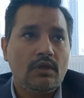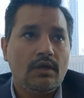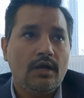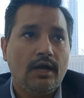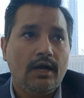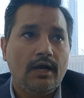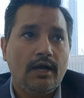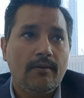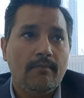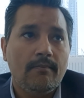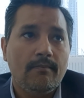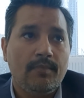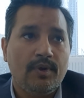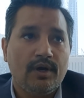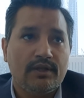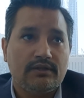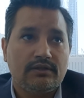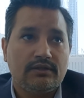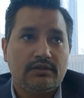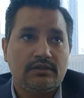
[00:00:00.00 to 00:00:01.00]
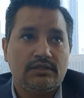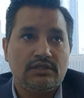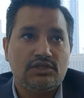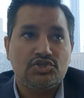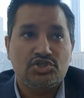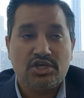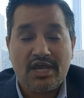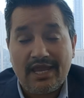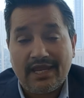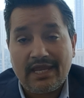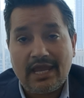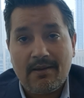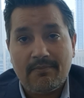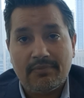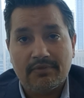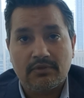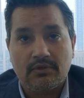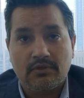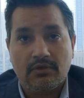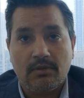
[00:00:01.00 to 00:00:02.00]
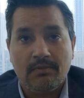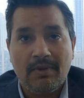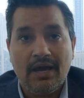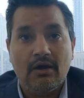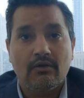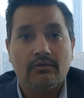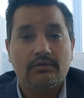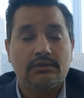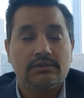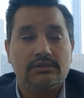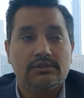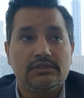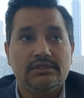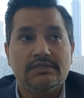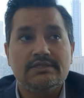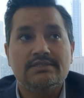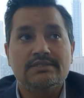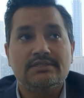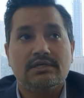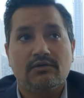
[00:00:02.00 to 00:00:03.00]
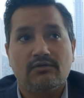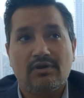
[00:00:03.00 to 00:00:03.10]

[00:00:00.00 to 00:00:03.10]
But the share capital amount is